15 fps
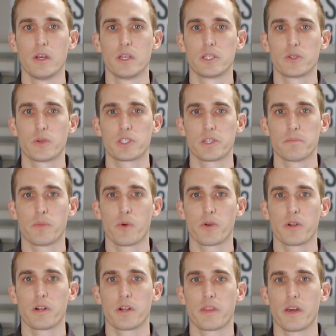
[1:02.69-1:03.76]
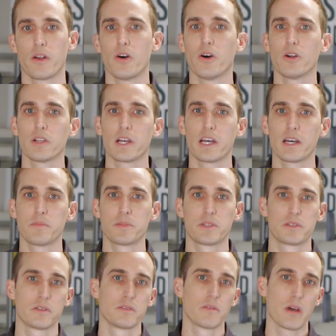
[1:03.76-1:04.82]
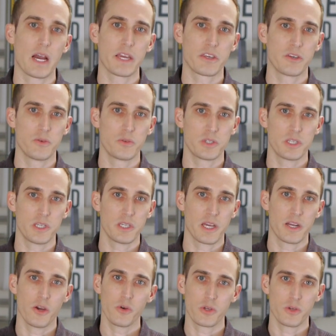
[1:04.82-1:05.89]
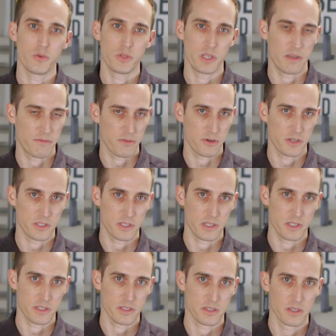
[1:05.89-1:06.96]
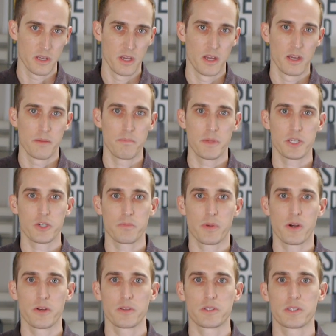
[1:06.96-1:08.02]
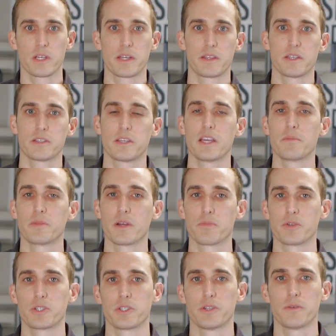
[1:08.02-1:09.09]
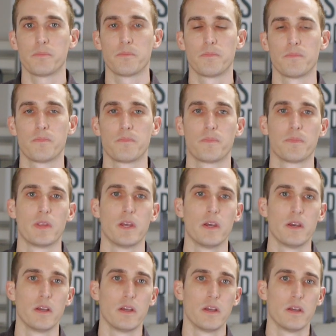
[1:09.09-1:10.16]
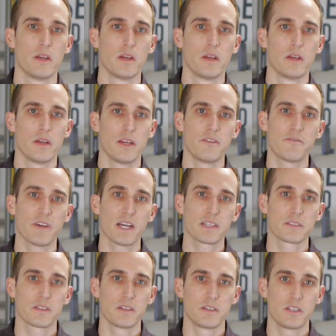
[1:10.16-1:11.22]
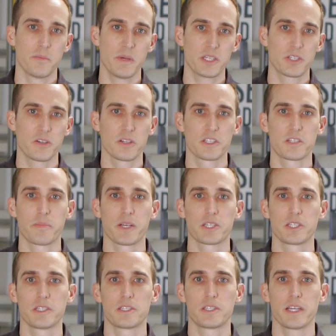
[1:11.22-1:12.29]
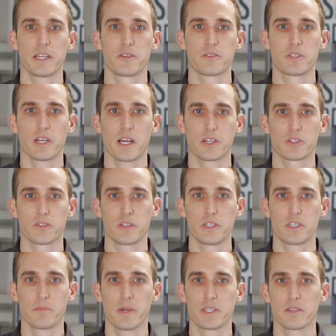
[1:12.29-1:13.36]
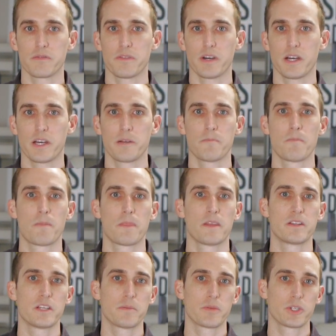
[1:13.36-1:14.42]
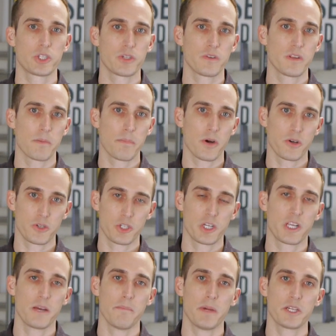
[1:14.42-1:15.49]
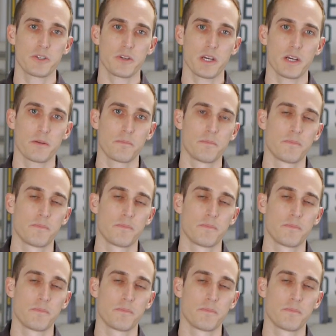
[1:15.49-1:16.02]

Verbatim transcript: So it's important that all labs, IQC and OQC for instance, measure parts at the same temperature. In fact, dimensional inspection standards actually specify the temperature that parts should get measured at.